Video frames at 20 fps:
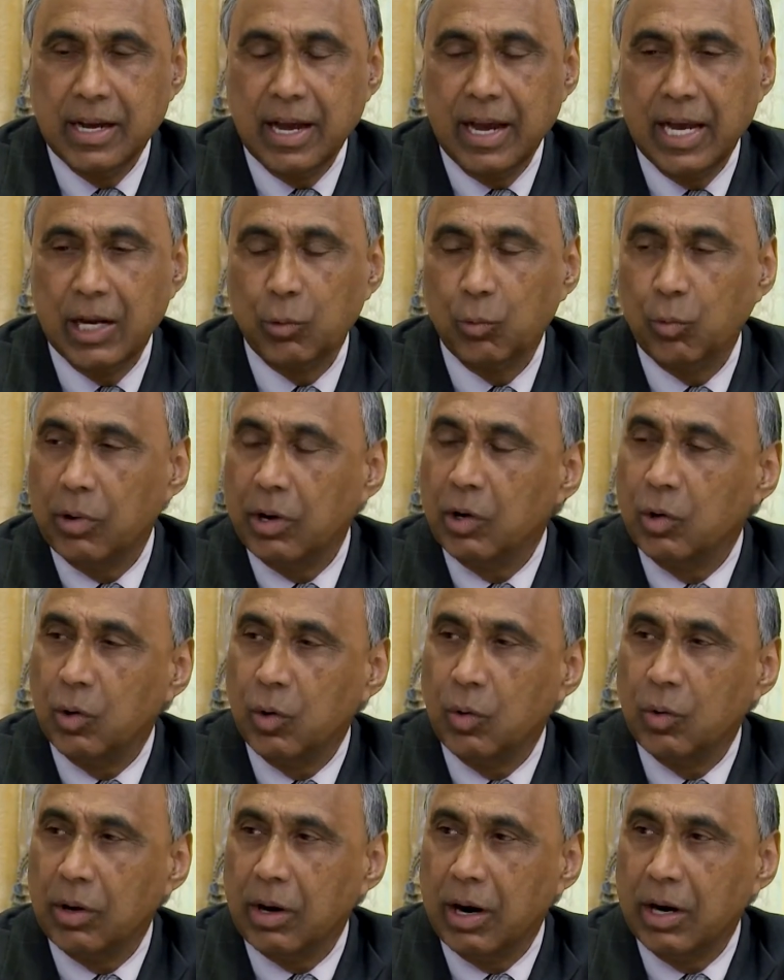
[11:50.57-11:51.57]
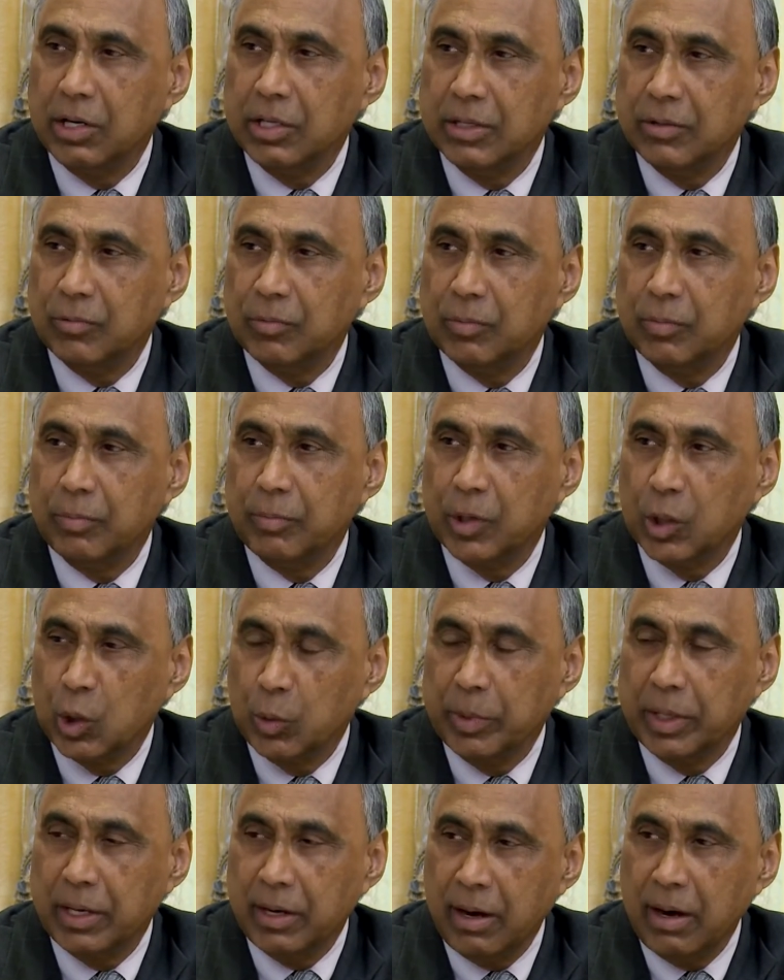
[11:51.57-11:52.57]
and what role
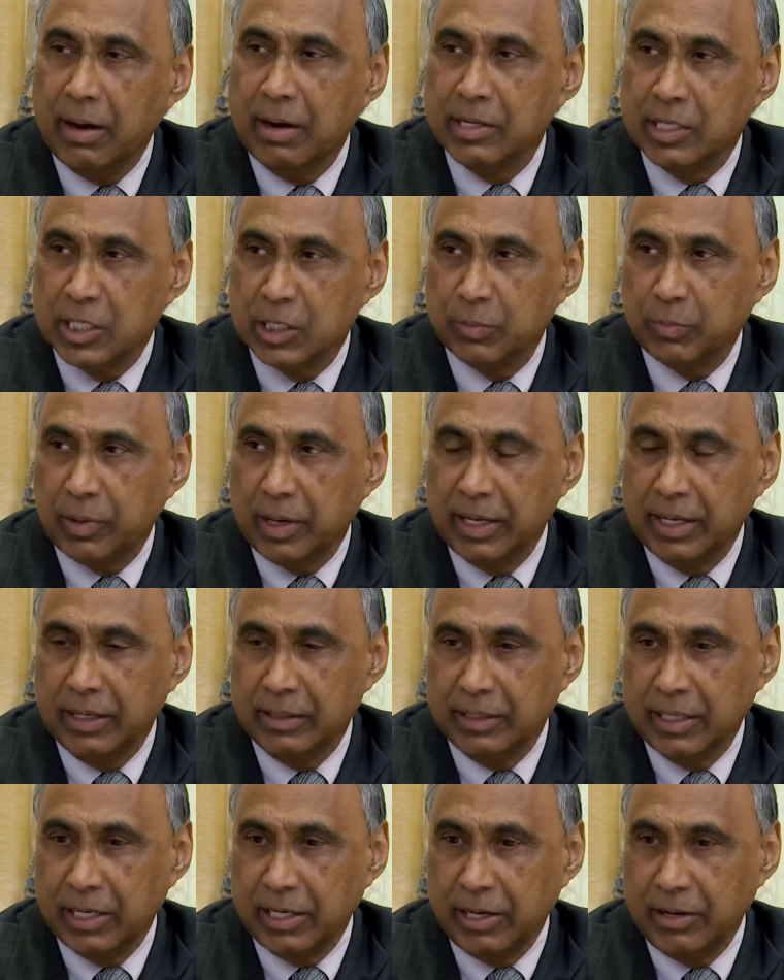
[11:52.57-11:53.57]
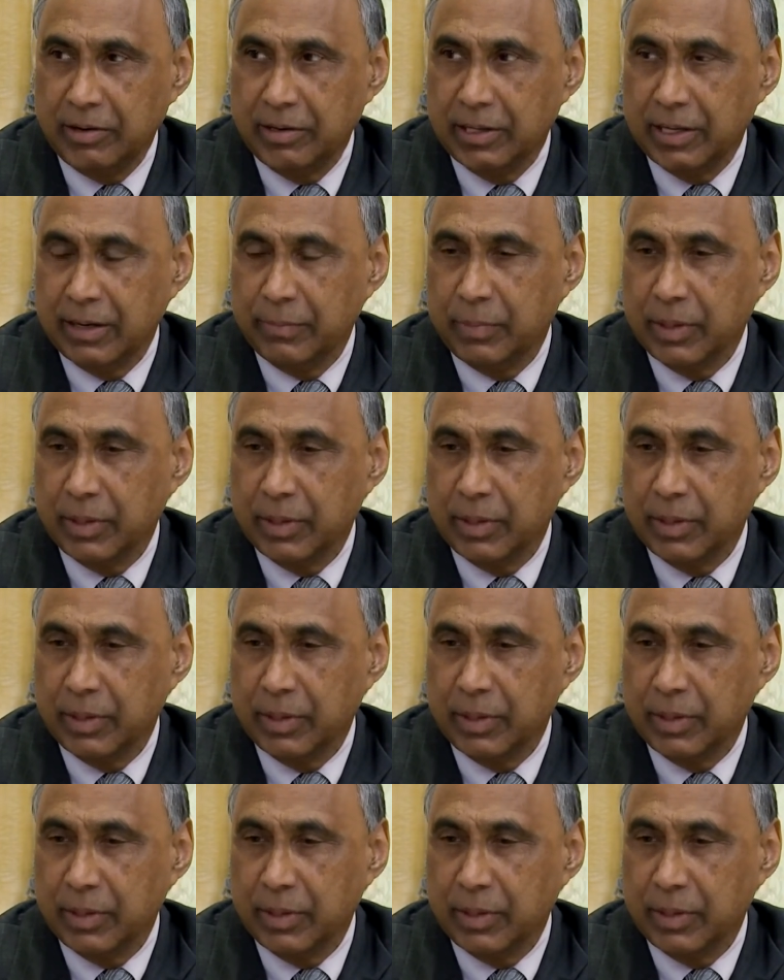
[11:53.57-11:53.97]
Montgomery College is playing in that area,